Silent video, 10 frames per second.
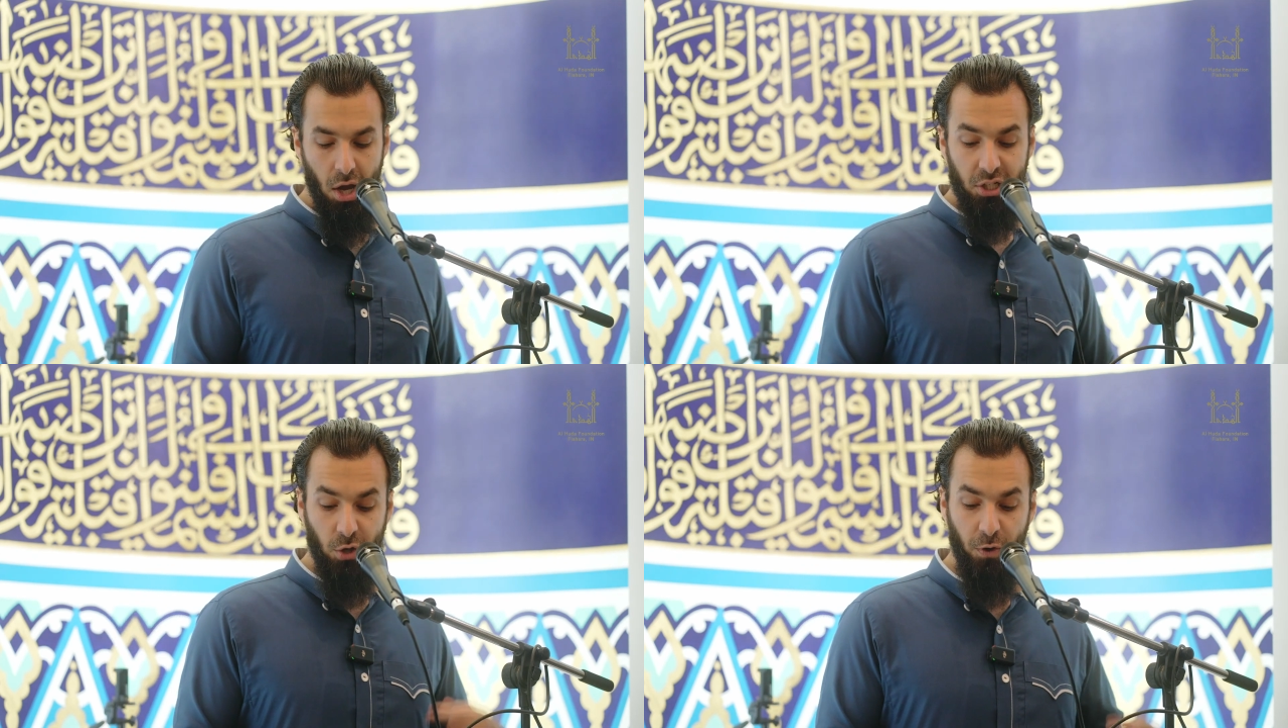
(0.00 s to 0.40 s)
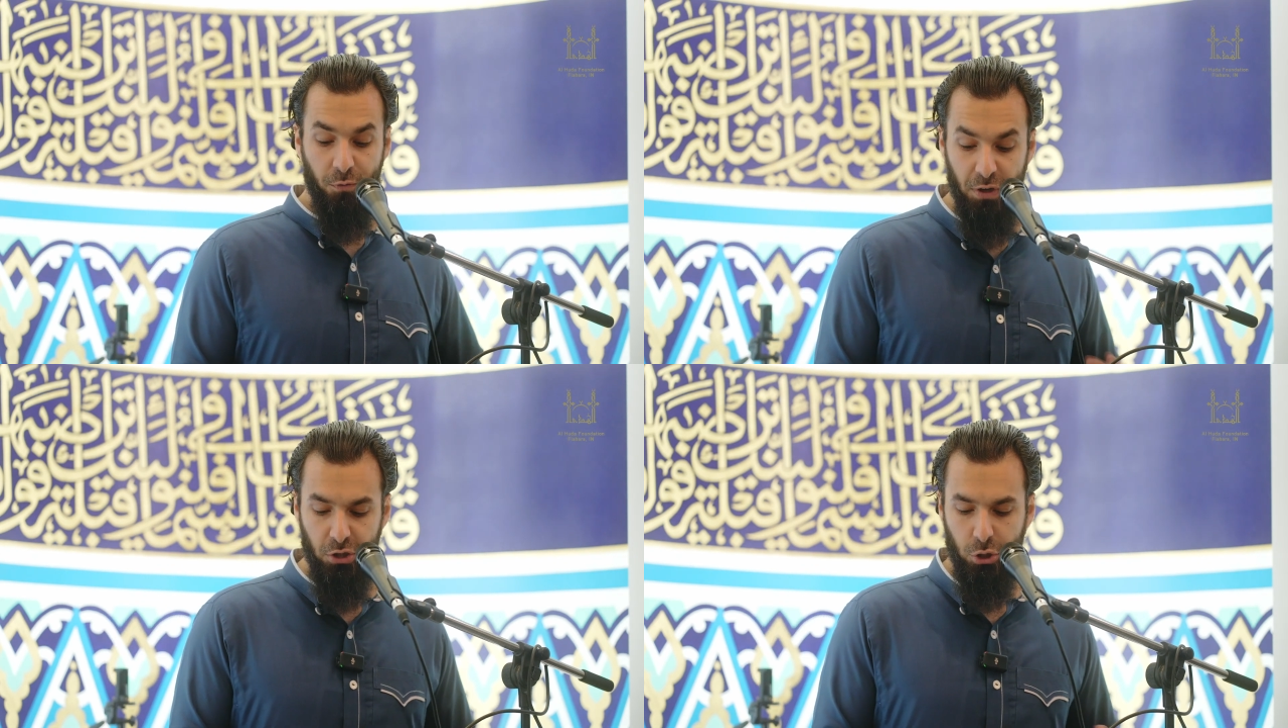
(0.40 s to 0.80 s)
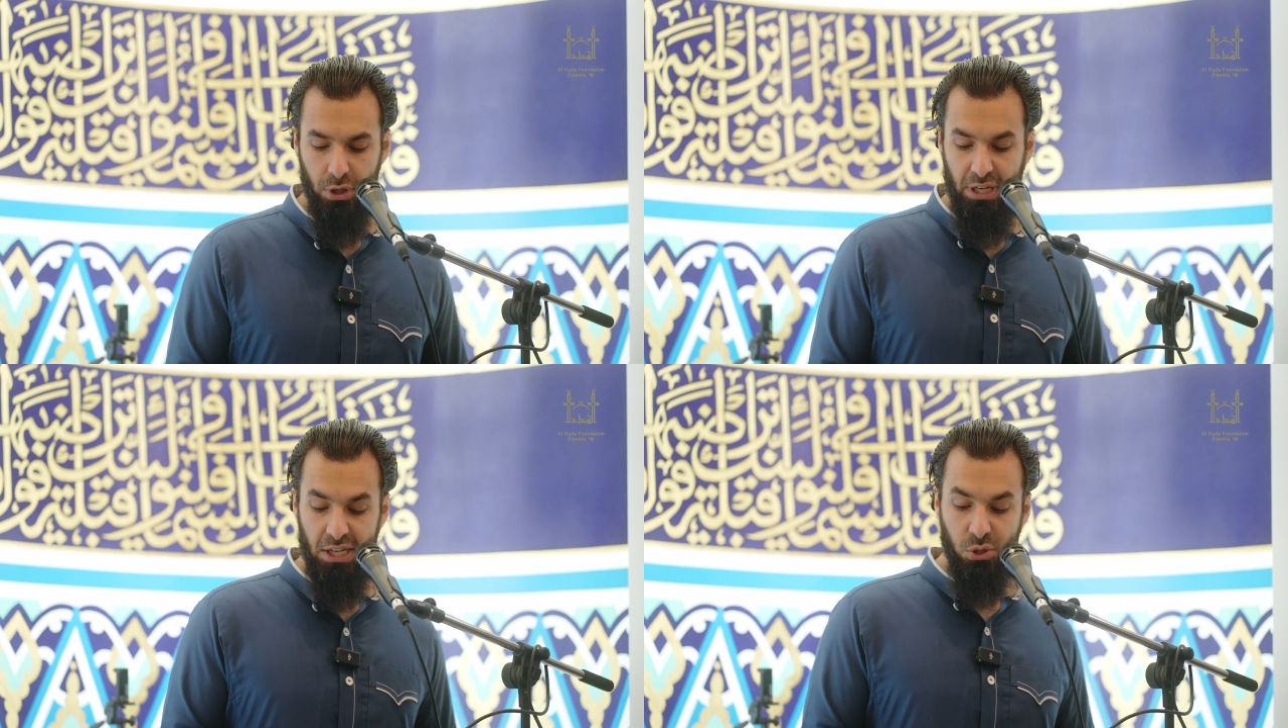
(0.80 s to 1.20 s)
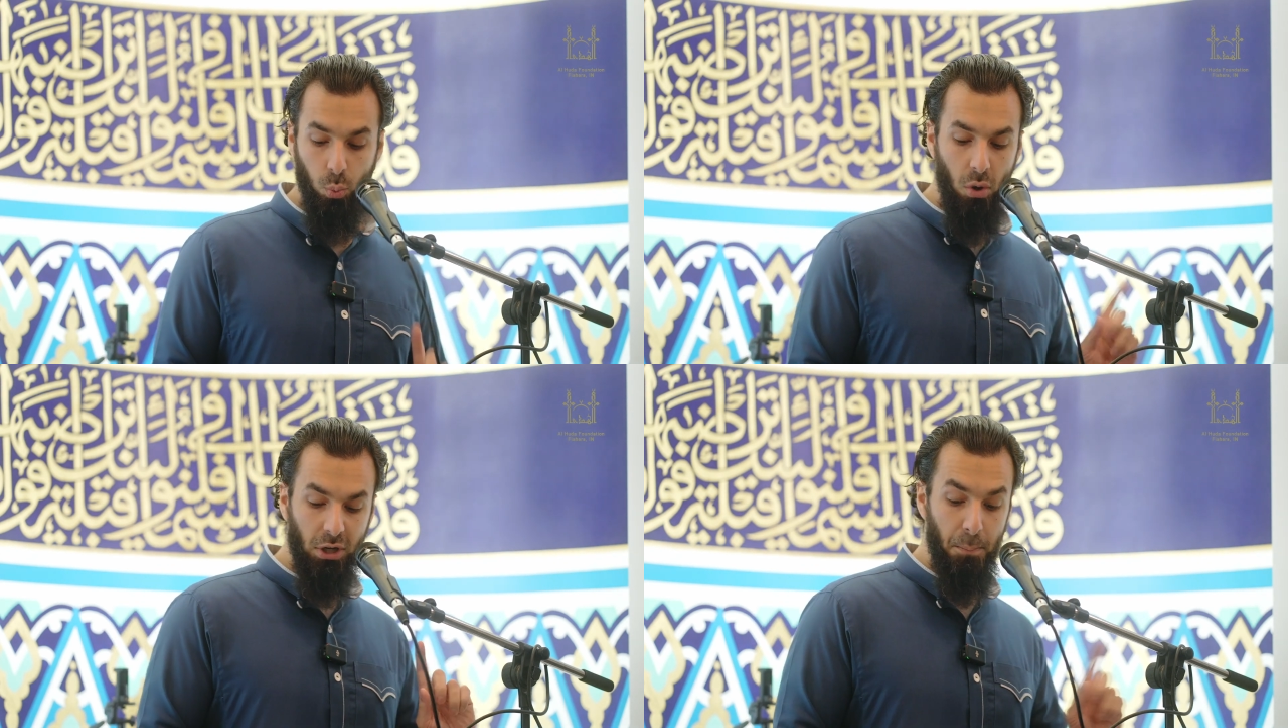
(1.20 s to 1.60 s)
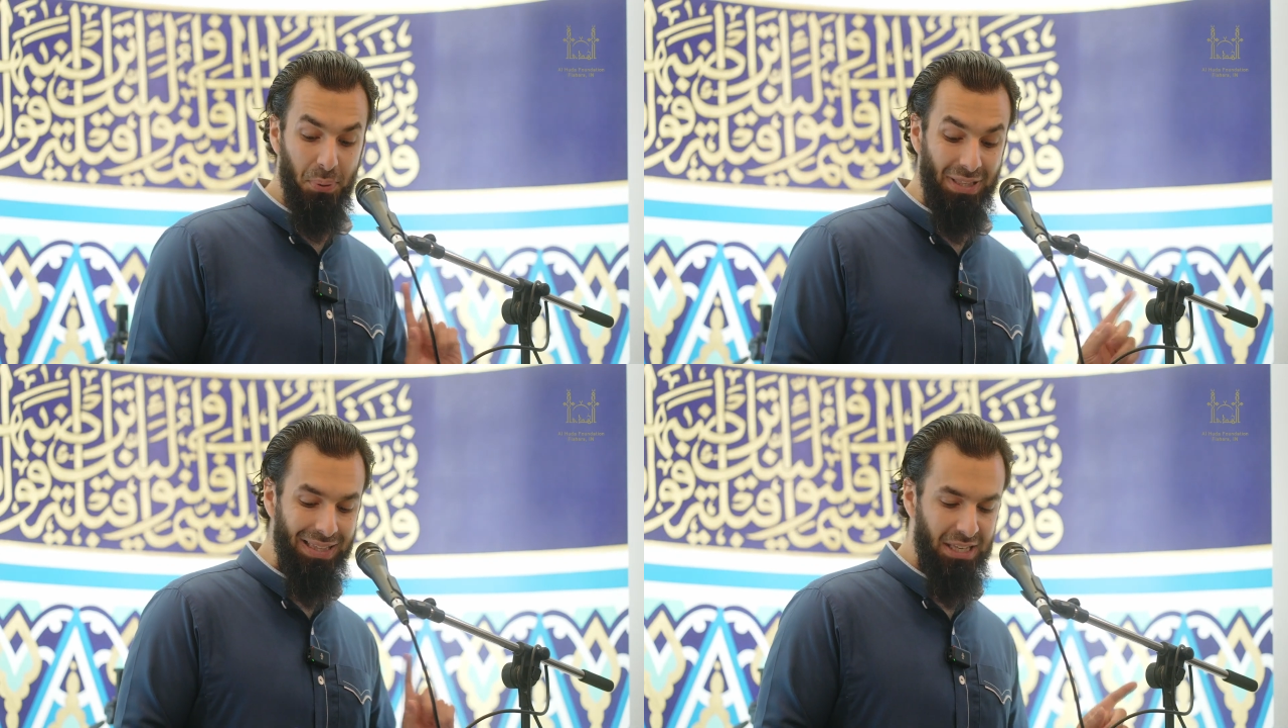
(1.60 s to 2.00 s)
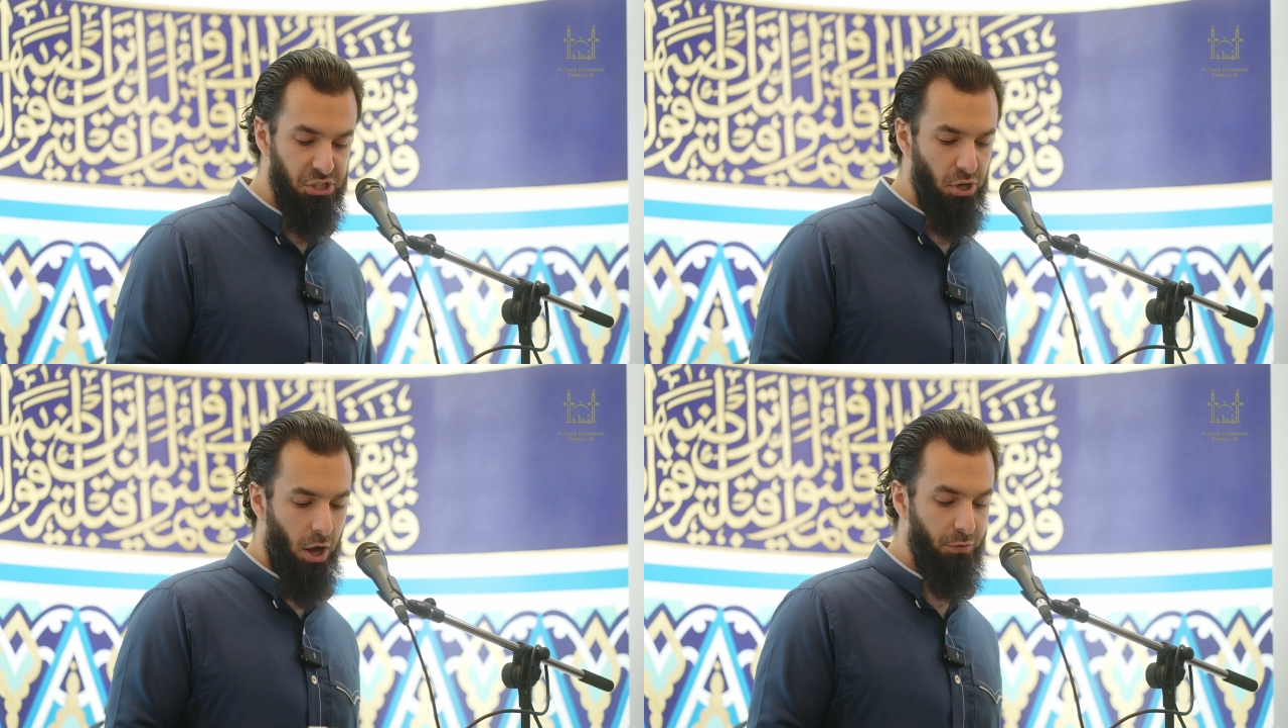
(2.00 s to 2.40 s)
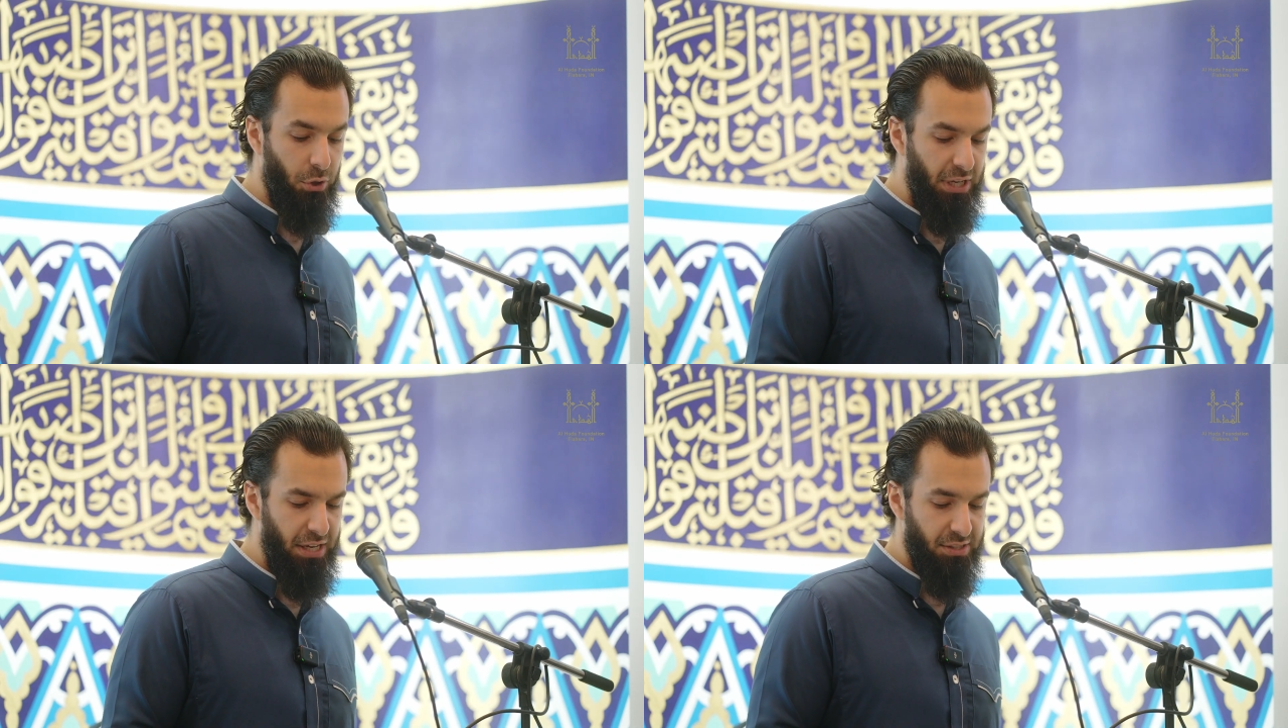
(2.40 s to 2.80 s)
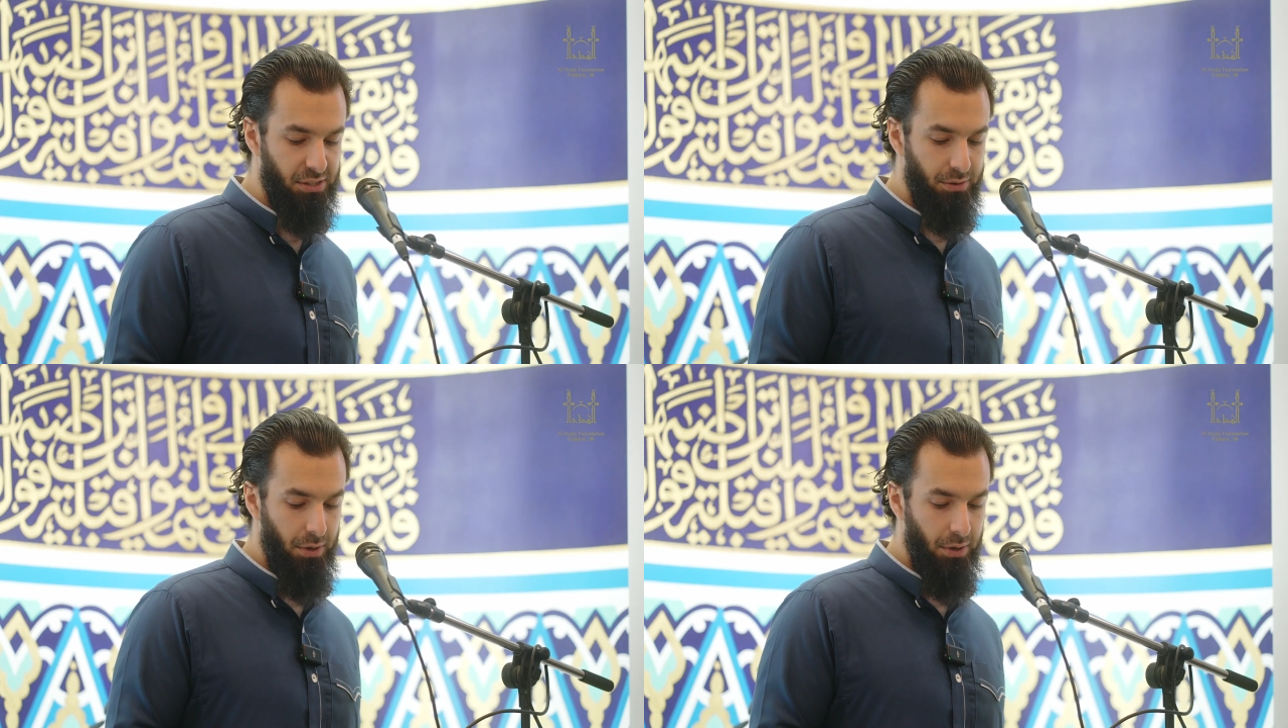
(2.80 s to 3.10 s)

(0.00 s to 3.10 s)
to fulfill your needs won't completely solve your needs.